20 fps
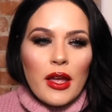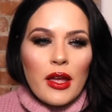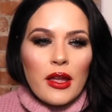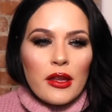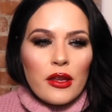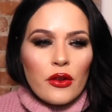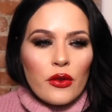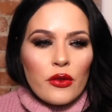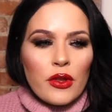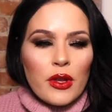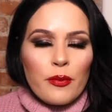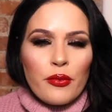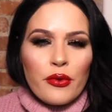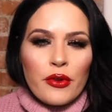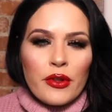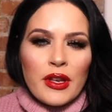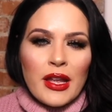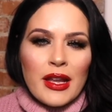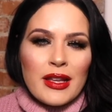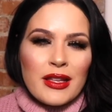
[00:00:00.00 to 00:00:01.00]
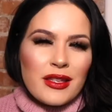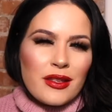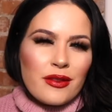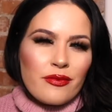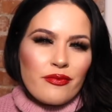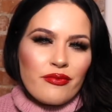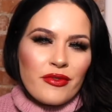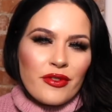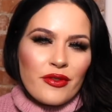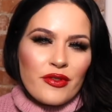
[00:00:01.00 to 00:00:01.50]
You know, they put
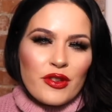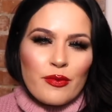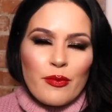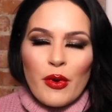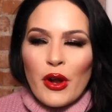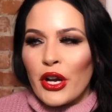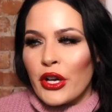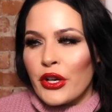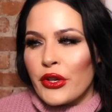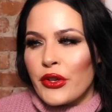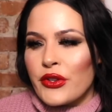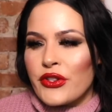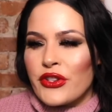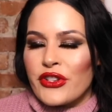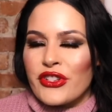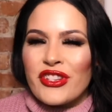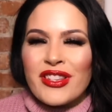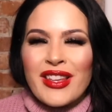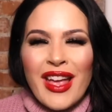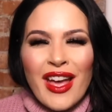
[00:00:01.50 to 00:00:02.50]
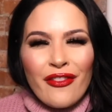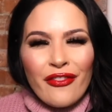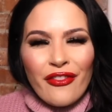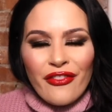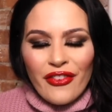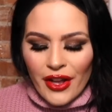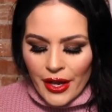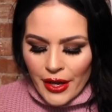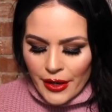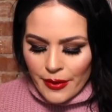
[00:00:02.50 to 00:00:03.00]
nice, you know, sparkles or just have
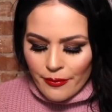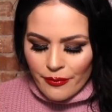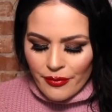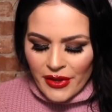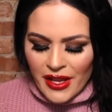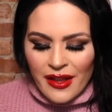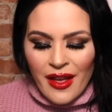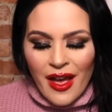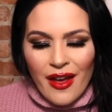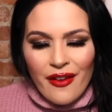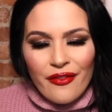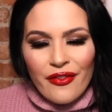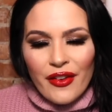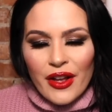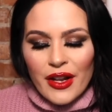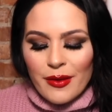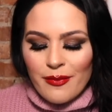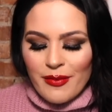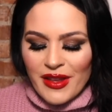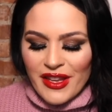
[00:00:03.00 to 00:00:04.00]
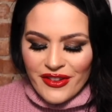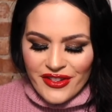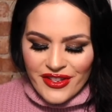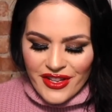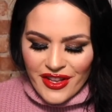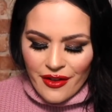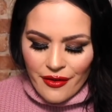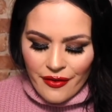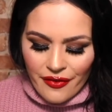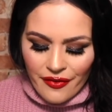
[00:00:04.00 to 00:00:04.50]
fun. Be Have fun and be
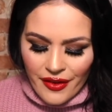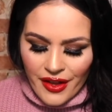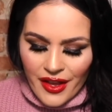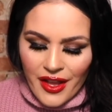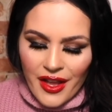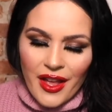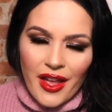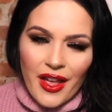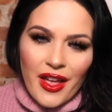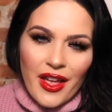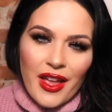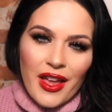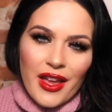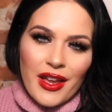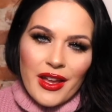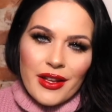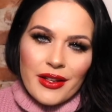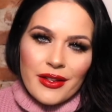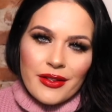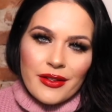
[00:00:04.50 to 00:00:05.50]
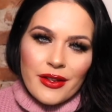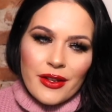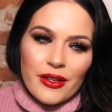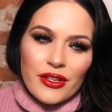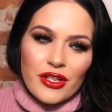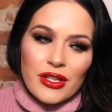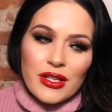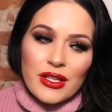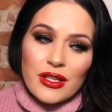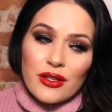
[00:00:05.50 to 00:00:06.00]
yourself and uh,
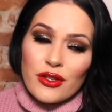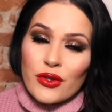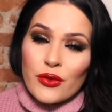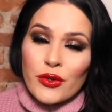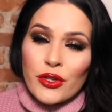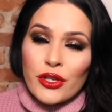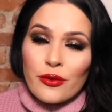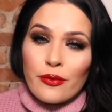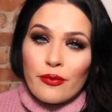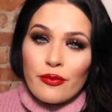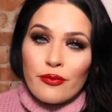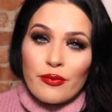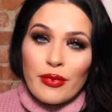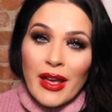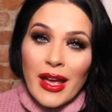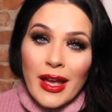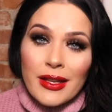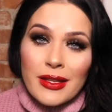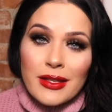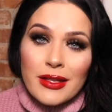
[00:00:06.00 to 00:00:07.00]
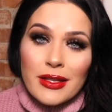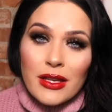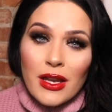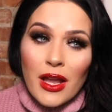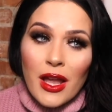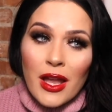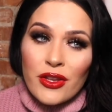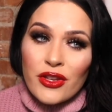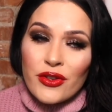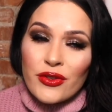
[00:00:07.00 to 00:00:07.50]
just do your best.
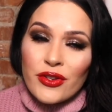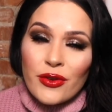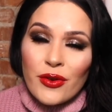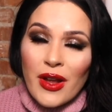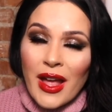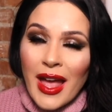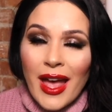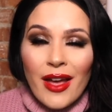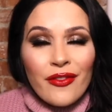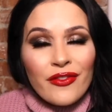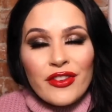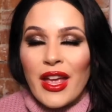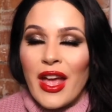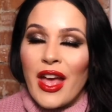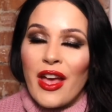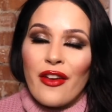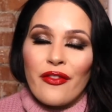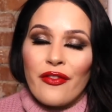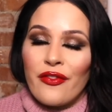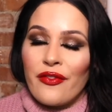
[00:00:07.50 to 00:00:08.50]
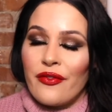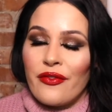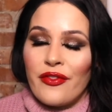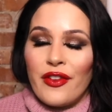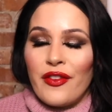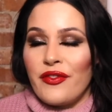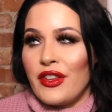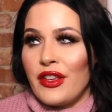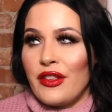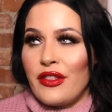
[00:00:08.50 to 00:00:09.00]
And you don't have to have
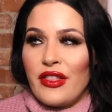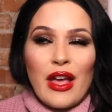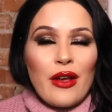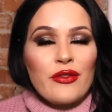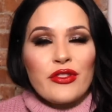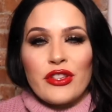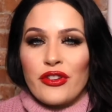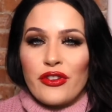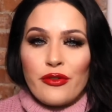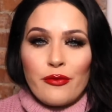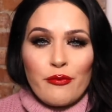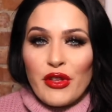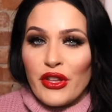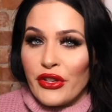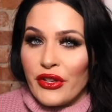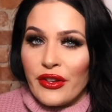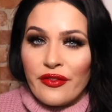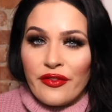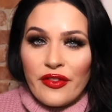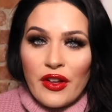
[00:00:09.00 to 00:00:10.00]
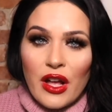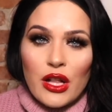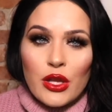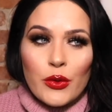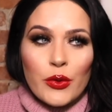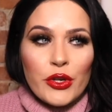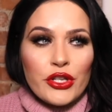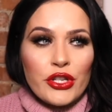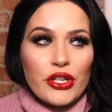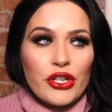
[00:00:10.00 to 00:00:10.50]
50,000 or a million
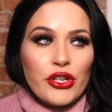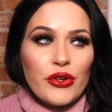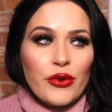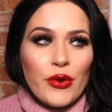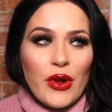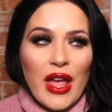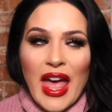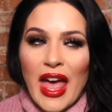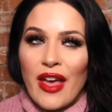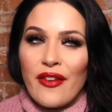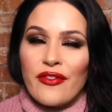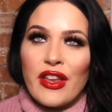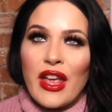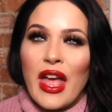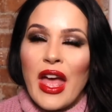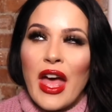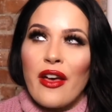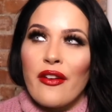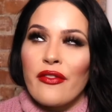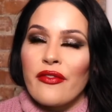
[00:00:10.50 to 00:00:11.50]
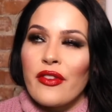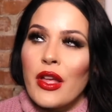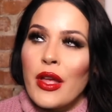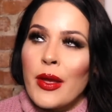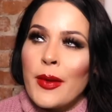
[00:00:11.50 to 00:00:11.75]
followers and you don't have to have,